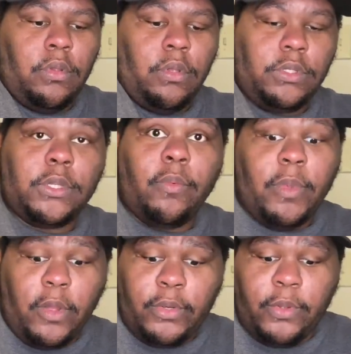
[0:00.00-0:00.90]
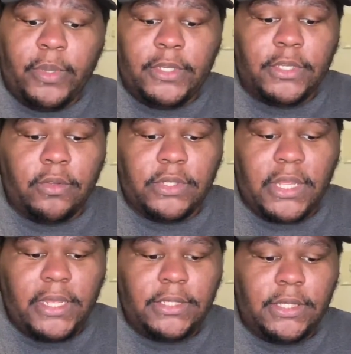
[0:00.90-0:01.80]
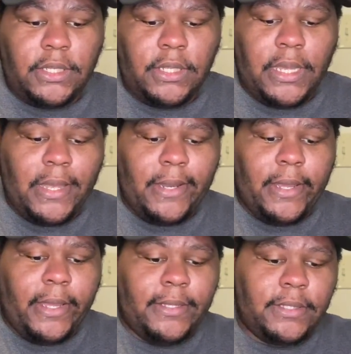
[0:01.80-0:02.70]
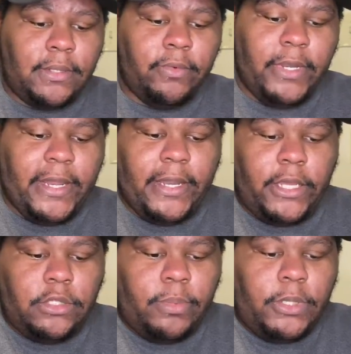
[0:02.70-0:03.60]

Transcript: So what we're gonna do, we just gonna slice and dice. Well, not dice.